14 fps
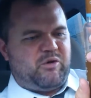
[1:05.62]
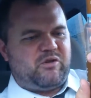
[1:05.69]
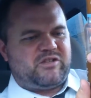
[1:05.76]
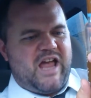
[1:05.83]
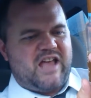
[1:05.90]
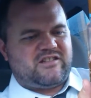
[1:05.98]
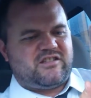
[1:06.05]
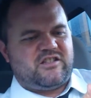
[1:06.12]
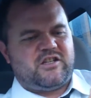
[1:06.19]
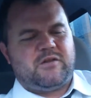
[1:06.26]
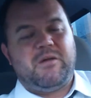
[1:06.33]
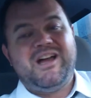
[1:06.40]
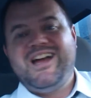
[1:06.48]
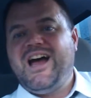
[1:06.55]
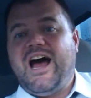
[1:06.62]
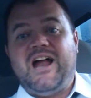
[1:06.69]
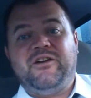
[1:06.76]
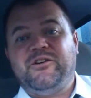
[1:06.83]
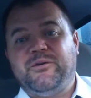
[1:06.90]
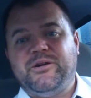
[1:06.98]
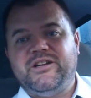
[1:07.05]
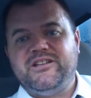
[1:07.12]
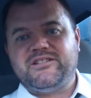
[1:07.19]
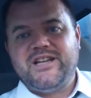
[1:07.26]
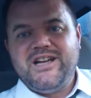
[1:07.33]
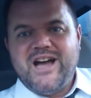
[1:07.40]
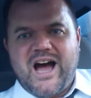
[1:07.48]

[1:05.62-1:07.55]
potassium. I don't know what it is.